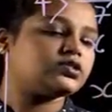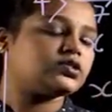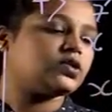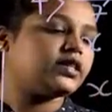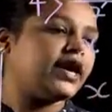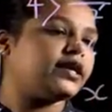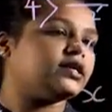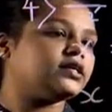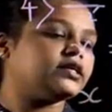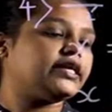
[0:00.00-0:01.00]
so that
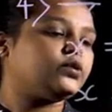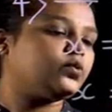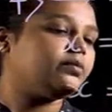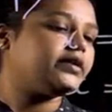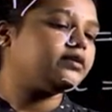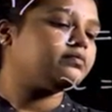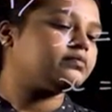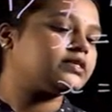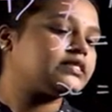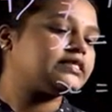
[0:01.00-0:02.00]
it will
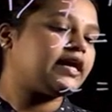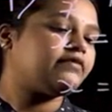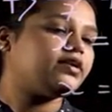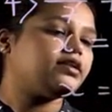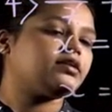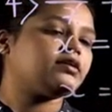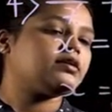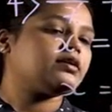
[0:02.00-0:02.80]
become 7.